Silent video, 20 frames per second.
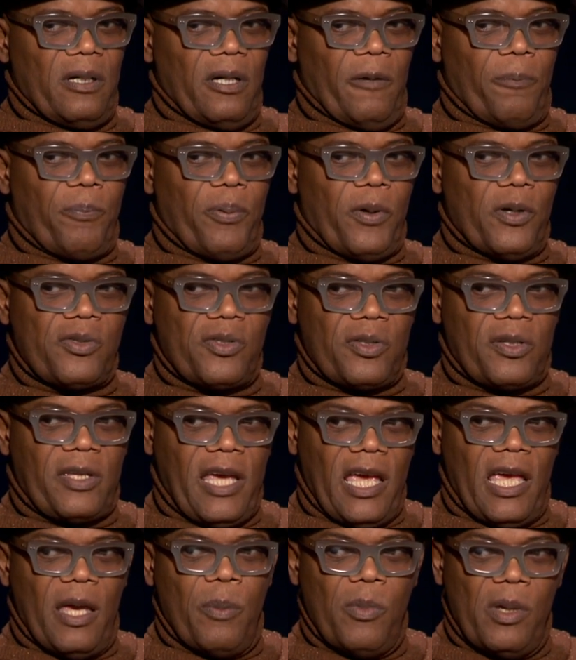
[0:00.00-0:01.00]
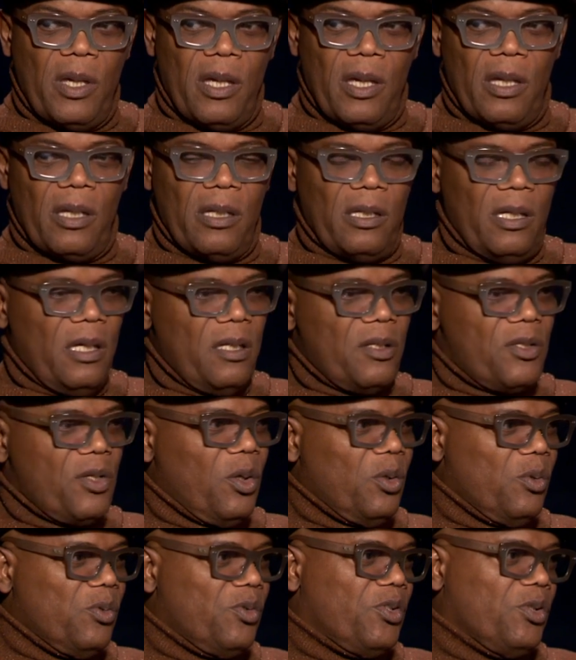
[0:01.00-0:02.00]
a person came in and
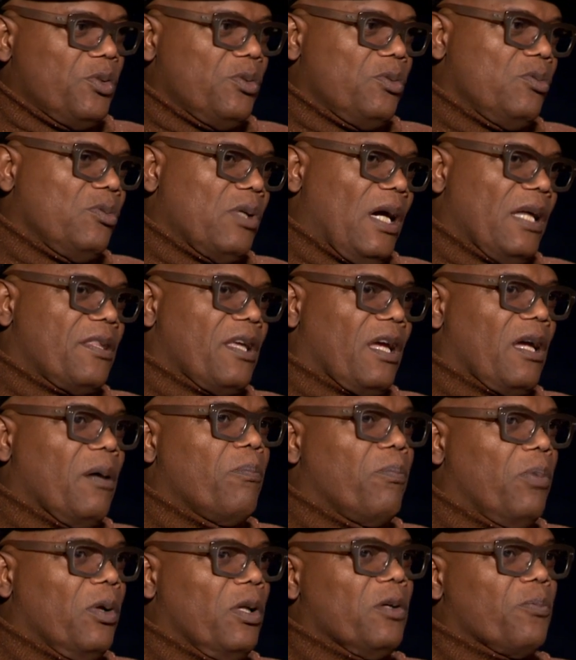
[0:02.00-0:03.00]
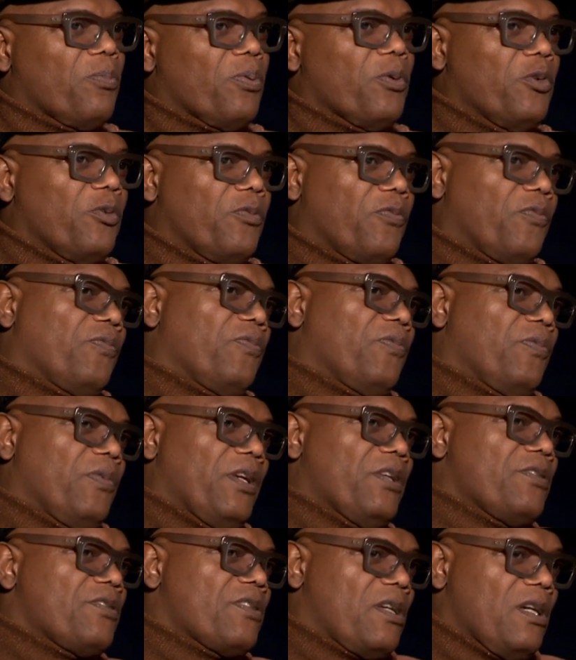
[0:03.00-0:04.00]
told you, I think I'm bulletproof,
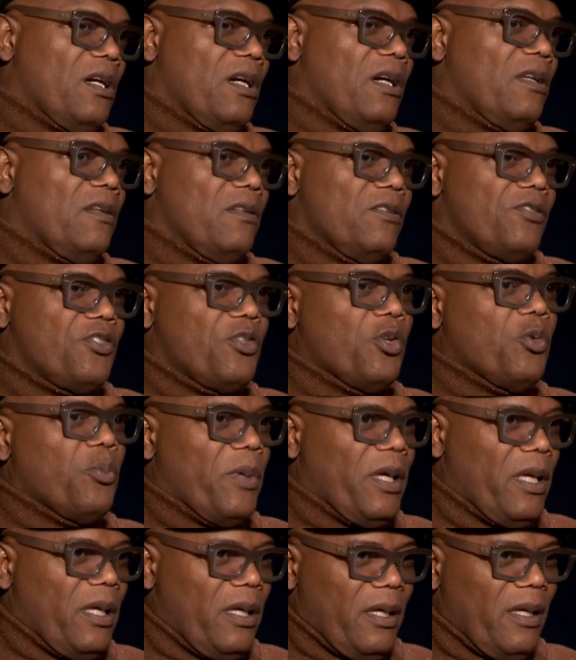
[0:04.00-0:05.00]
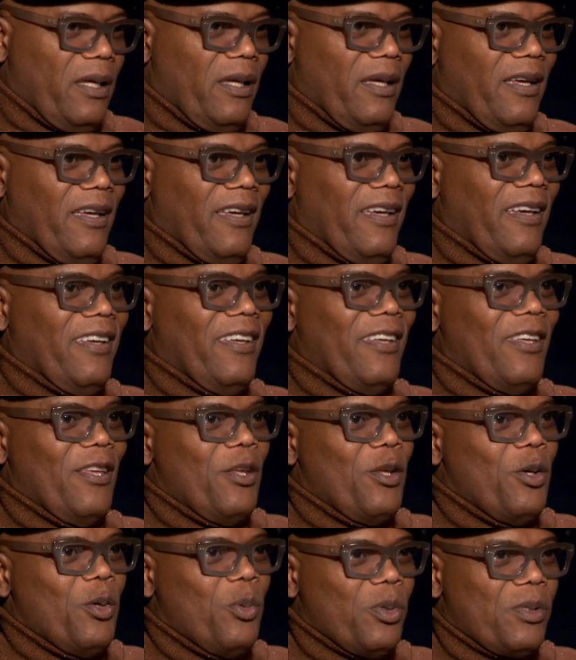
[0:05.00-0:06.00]
here's a gun, shoot me,
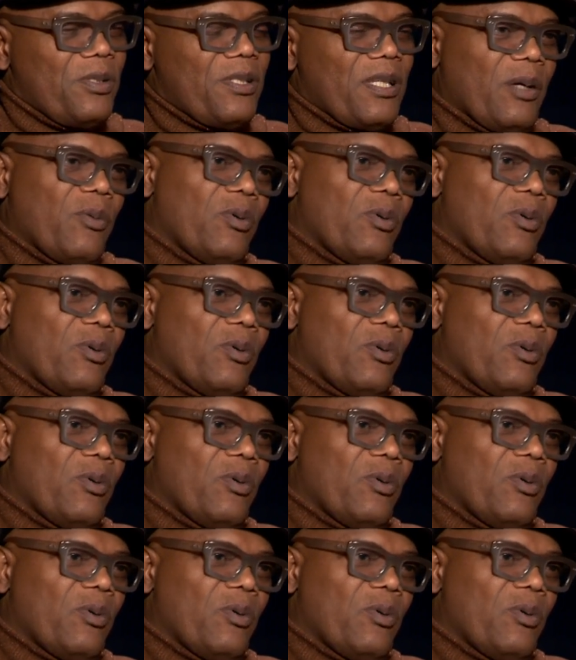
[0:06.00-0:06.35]
you would say,